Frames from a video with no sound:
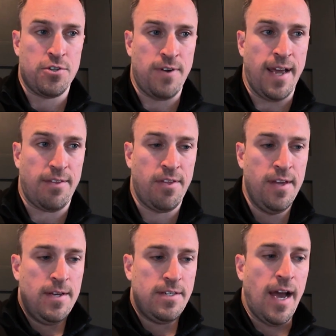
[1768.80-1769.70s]
strength
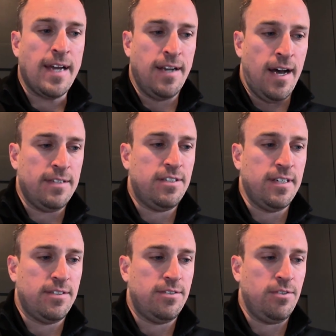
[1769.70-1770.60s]

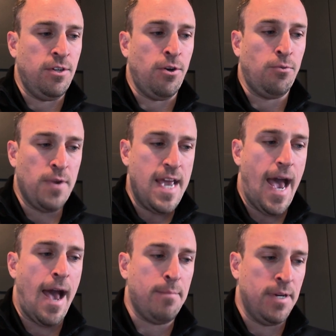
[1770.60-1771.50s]
diagnostics,
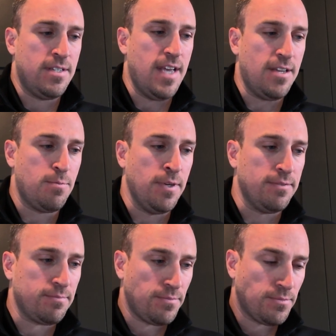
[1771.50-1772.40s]
rehab and
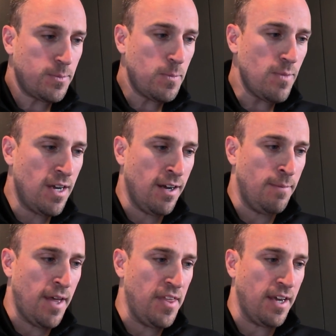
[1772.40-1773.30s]
assessment,
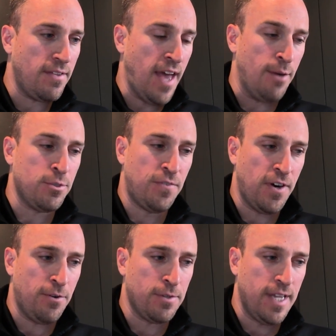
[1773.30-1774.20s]
I think that was
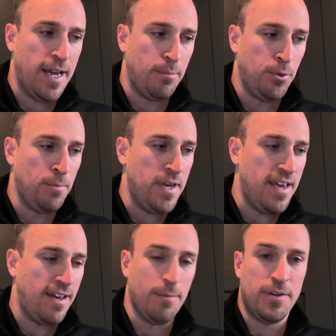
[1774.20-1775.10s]
very relatable to
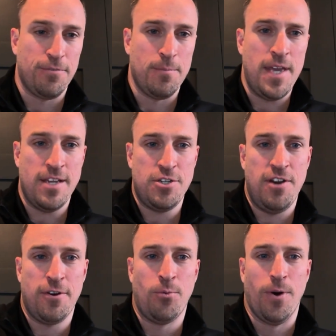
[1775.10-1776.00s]
me, coming from the
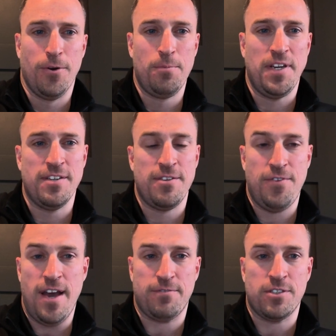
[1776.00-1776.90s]
engineering world, because if
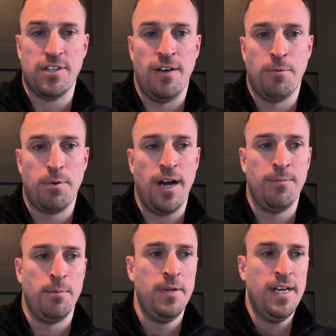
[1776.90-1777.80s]
you have to solve a
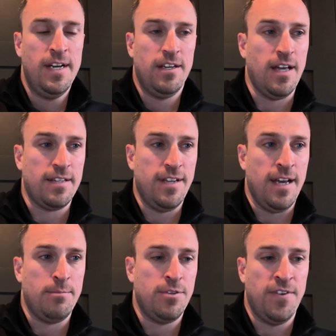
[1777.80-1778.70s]
problem, a lot of
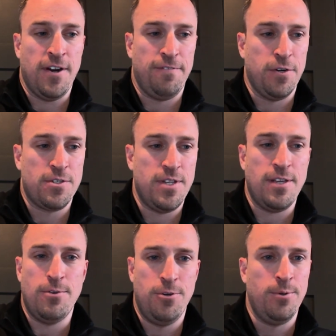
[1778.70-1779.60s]
times the very first thing
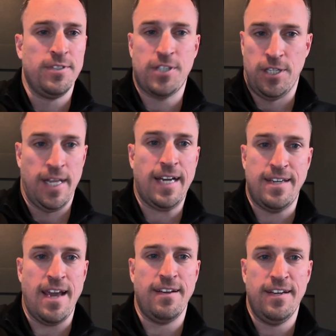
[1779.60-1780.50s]
you do is collect
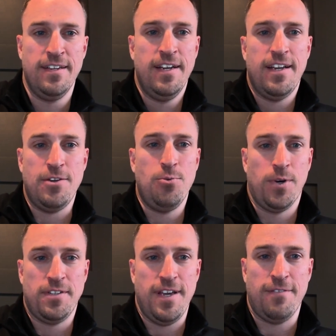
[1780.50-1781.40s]
data, and you
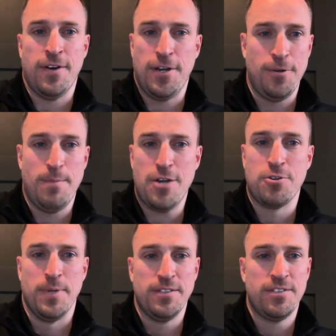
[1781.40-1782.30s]
want to take very good
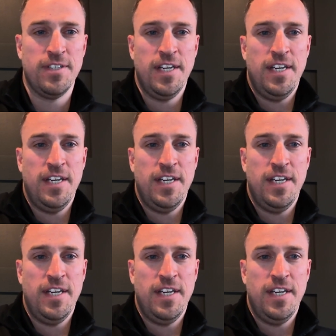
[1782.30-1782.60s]
measurements.